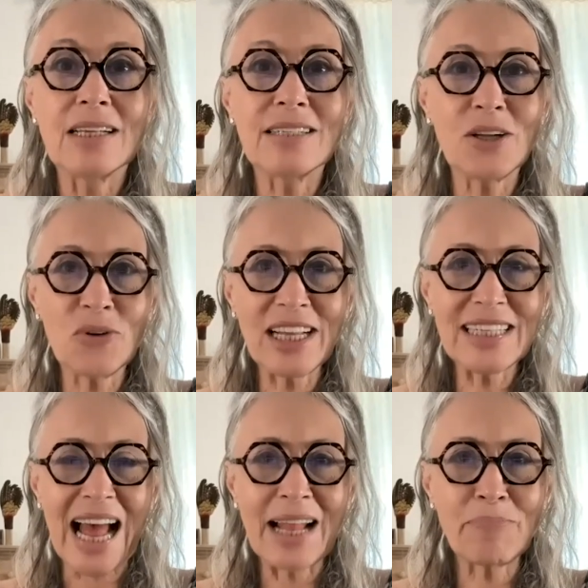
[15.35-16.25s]
So
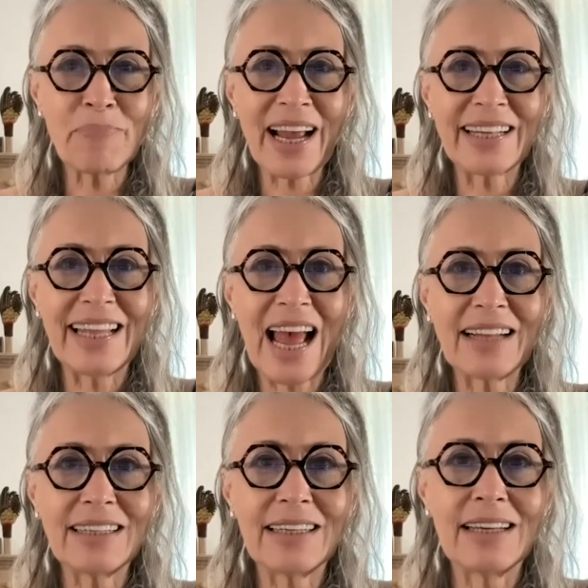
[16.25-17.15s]
let's unpack
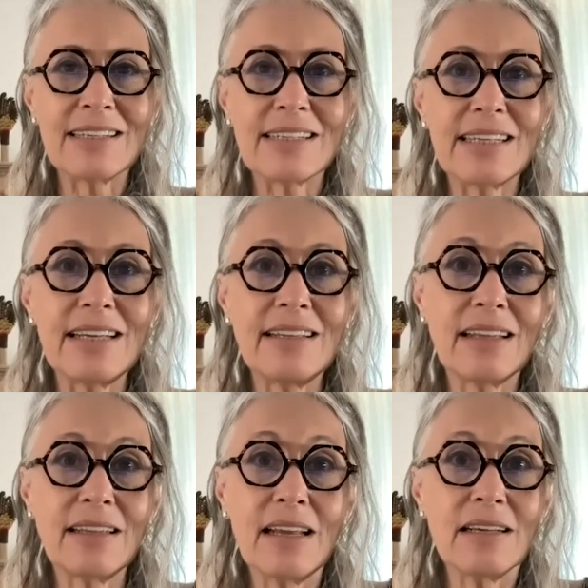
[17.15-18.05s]
that and see
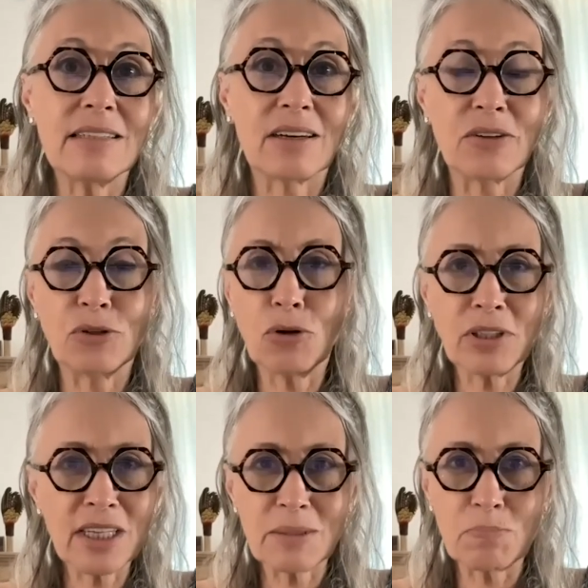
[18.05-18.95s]
that things are
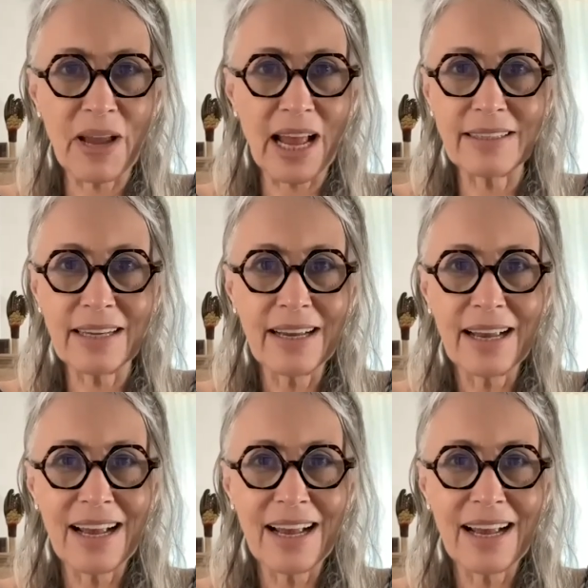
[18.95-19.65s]
not as bad